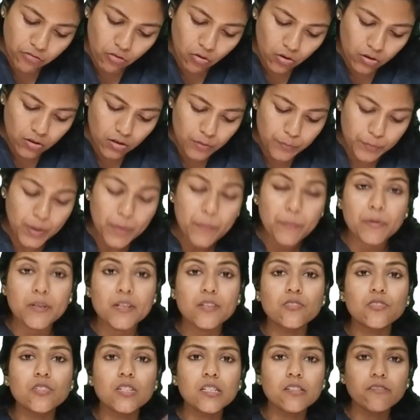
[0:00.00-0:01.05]
followed by
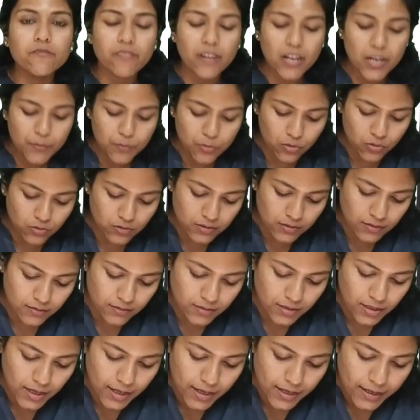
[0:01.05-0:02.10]
bridging
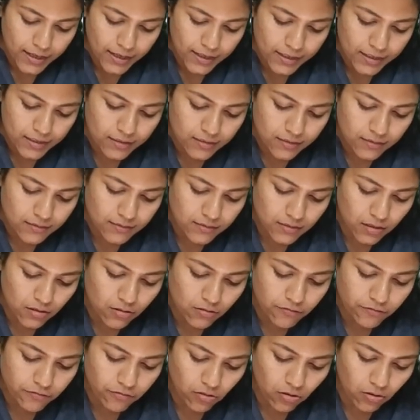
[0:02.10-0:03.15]
fibrosis. It is
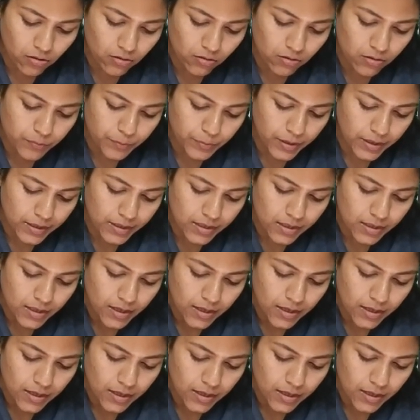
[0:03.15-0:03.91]
now followed by